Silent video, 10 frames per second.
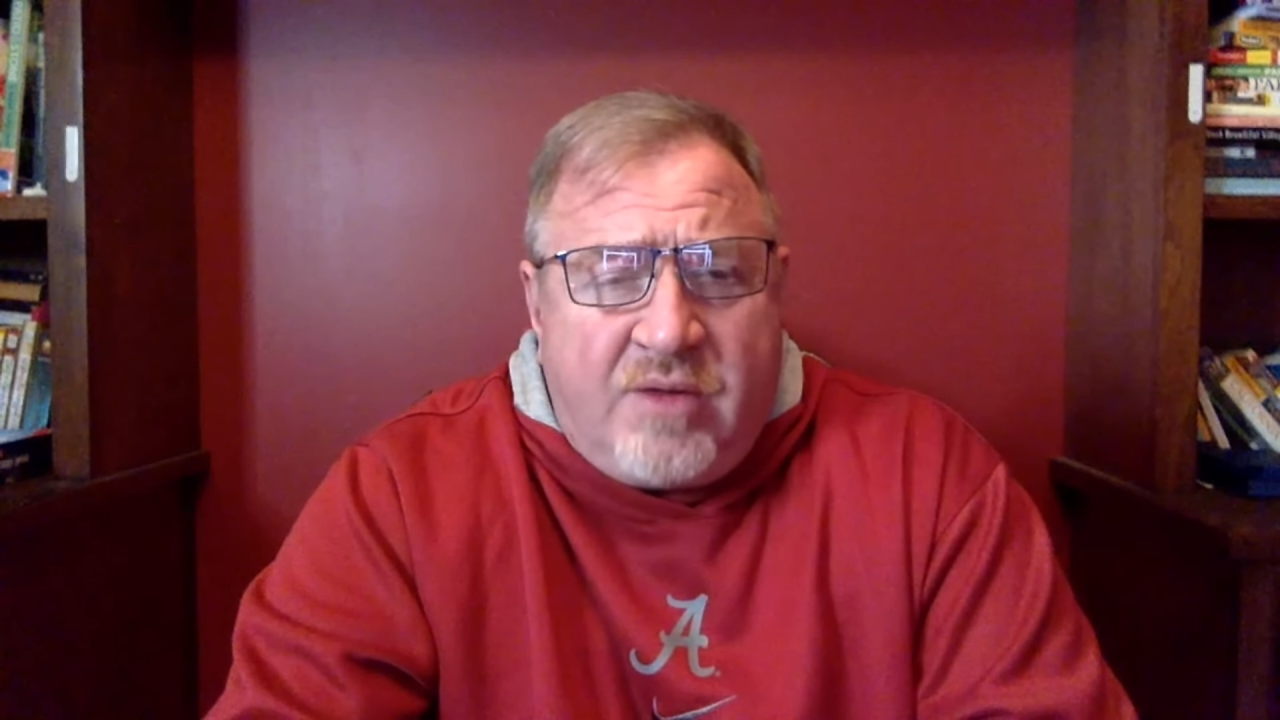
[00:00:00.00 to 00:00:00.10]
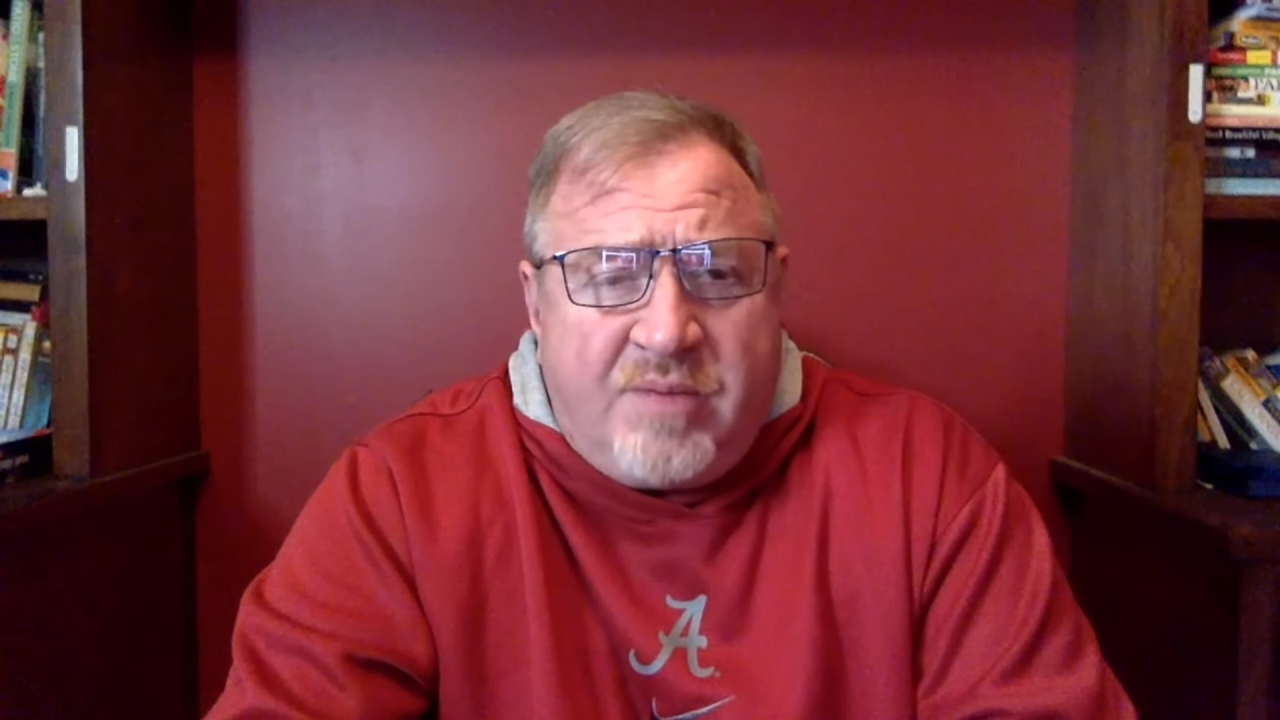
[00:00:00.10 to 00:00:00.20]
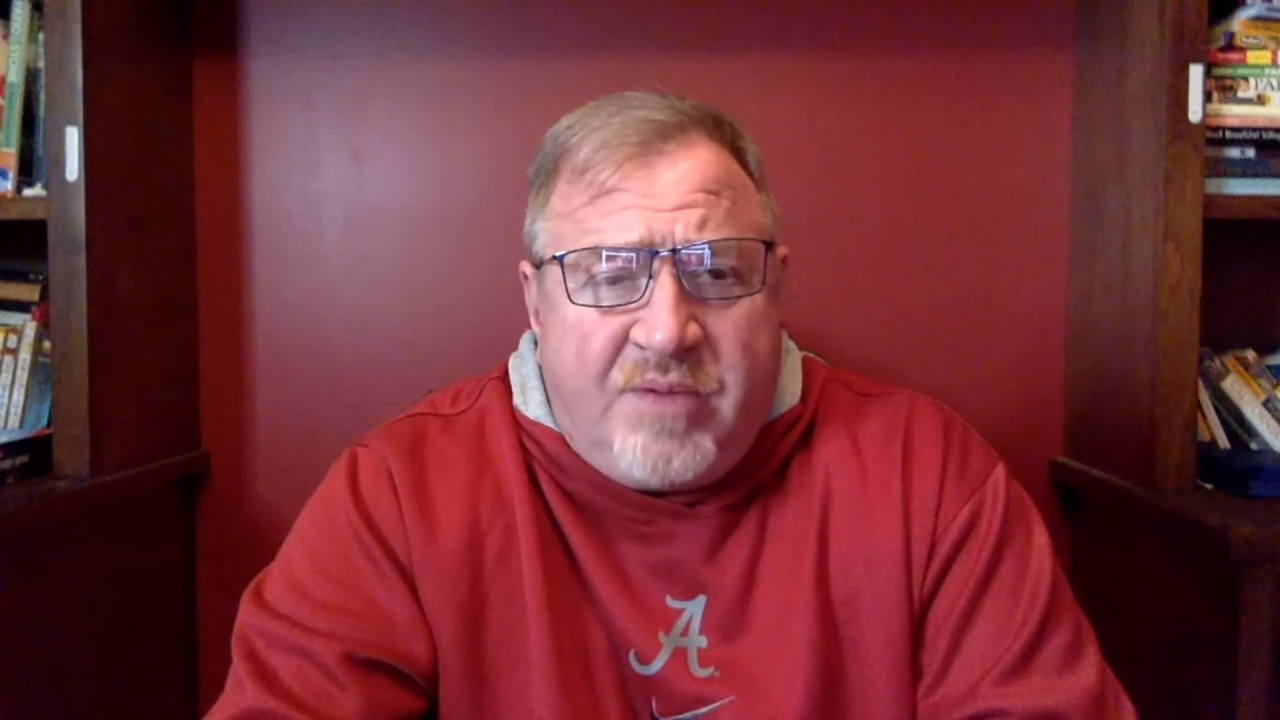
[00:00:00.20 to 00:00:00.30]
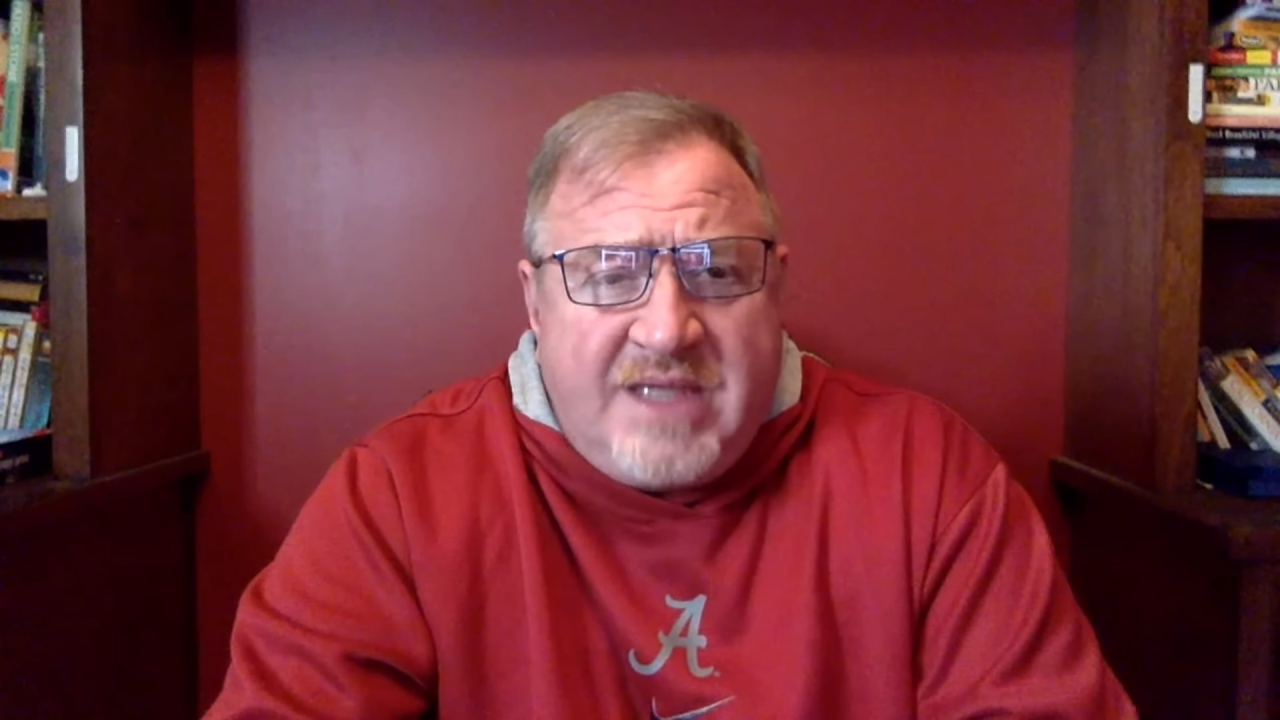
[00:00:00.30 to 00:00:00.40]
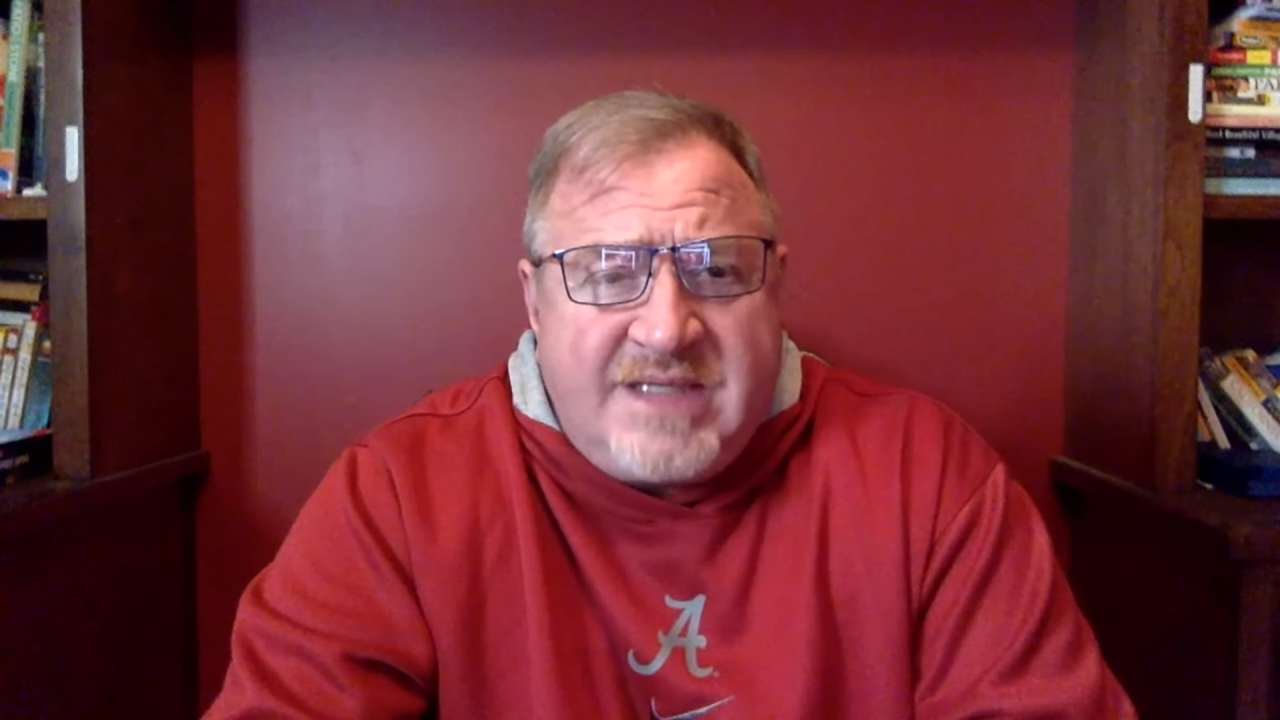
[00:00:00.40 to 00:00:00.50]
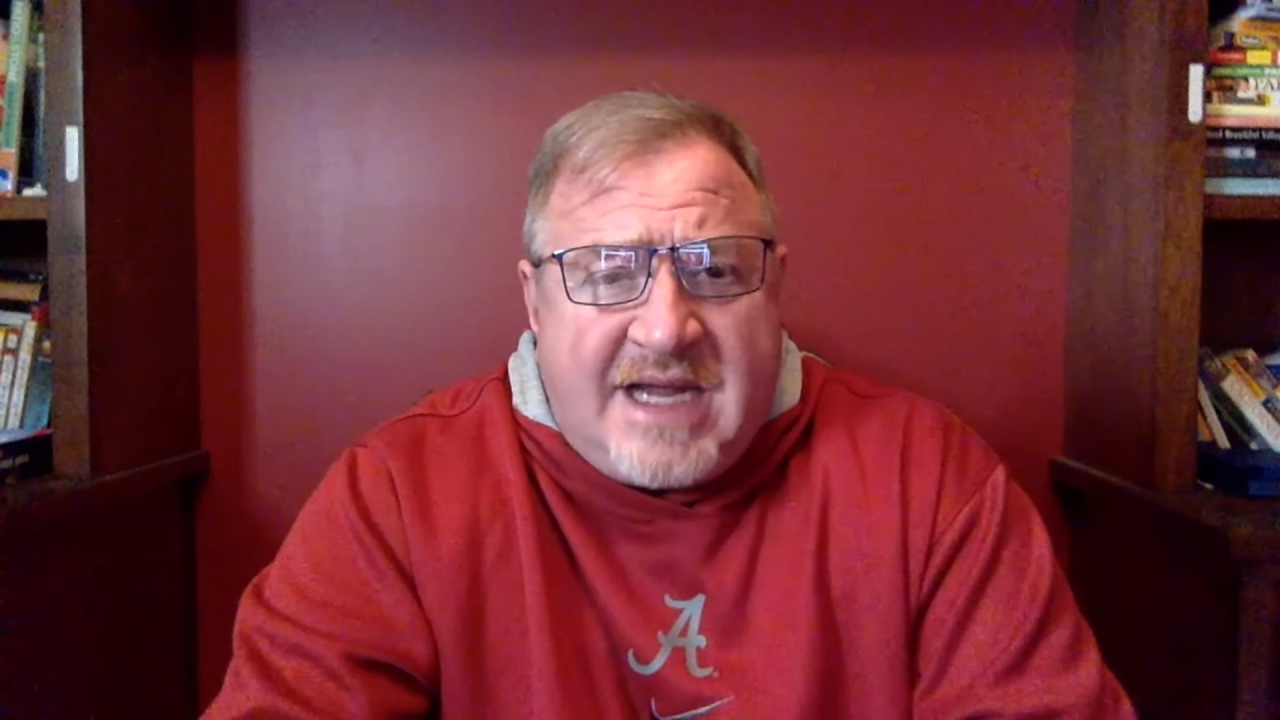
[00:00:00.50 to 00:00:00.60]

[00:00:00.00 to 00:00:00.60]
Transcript: replaced